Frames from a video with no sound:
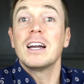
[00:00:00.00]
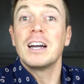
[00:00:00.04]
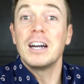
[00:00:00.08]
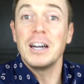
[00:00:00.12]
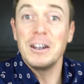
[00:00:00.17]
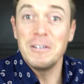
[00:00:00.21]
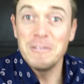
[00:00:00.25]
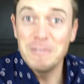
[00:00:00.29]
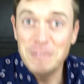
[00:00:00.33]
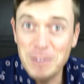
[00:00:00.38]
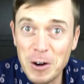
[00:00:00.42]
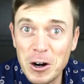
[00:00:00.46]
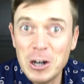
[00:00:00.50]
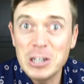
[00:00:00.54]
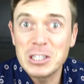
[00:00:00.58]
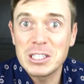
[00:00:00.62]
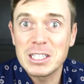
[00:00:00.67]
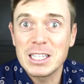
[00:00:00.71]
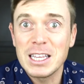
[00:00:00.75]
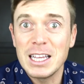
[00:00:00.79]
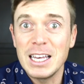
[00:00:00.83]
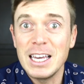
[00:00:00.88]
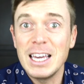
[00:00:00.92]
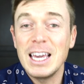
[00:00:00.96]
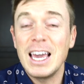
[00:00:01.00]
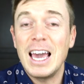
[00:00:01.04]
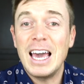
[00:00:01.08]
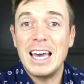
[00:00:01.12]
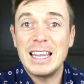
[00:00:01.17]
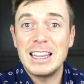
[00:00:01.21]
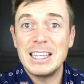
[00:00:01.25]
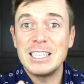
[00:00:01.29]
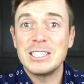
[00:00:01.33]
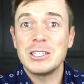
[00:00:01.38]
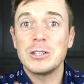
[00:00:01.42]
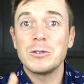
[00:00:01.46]
Conversely,
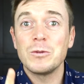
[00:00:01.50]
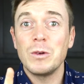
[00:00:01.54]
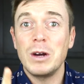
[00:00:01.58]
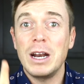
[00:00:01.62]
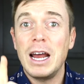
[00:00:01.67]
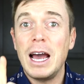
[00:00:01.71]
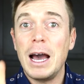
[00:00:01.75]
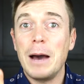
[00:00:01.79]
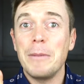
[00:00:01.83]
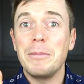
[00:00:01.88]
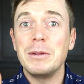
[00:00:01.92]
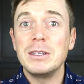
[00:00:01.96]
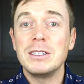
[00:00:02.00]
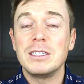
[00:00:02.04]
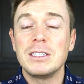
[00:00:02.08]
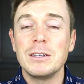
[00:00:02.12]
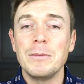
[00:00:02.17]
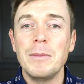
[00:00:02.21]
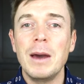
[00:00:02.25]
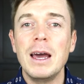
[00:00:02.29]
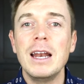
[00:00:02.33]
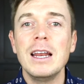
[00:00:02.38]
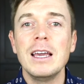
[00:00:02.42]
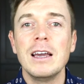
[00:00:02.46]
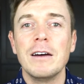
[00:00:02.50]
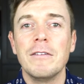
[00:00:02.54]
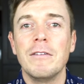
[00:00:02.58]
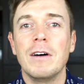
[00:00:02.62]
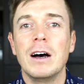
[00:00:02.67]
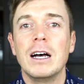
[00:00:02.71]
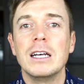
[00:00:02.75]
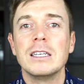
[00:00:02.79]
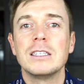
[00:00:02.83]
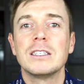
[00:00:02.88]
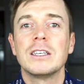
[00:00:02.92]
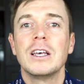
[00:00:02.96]
and this is what happens to many of
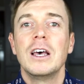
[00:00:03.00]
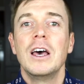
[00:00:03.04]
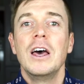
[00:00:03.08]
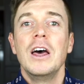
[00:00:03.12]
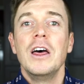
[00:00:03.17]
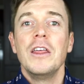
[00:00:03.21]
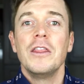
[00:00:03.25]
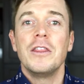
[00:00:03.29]
us,